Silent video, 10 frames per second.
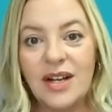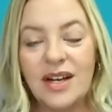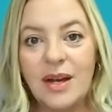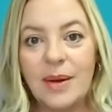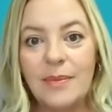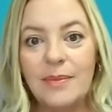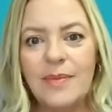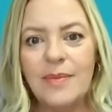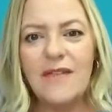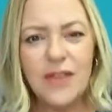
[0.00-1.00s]
Um,
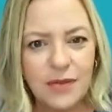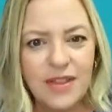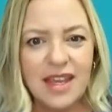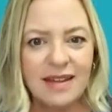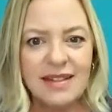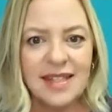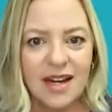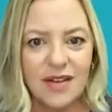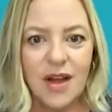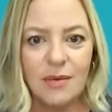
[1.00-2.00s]
a few things that
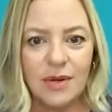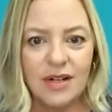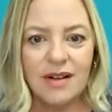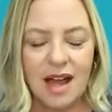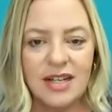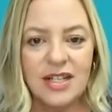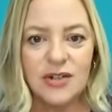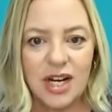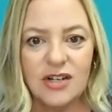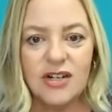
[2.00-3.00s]
I thought were kind of
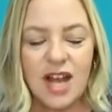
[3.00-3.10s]
strange,